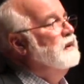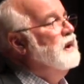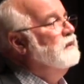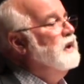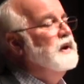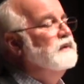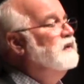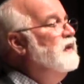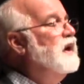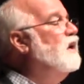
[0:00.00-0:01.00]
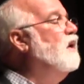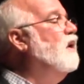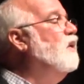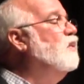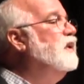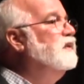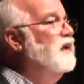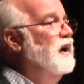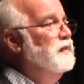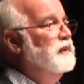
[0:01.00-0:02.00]
Now, can I say that always
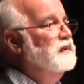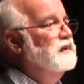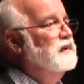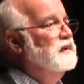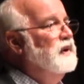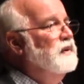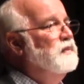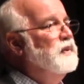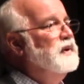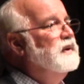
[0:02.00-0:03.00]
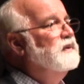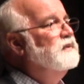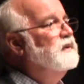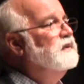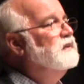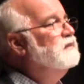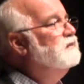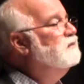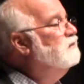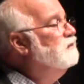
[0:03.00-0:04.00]
happens at Homeboy Industries?
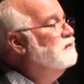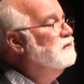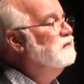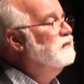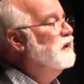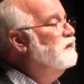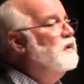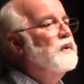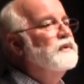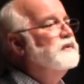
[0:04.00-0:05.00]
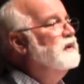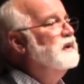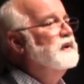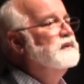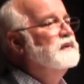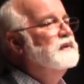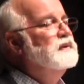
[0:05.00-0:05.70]
Of course it does.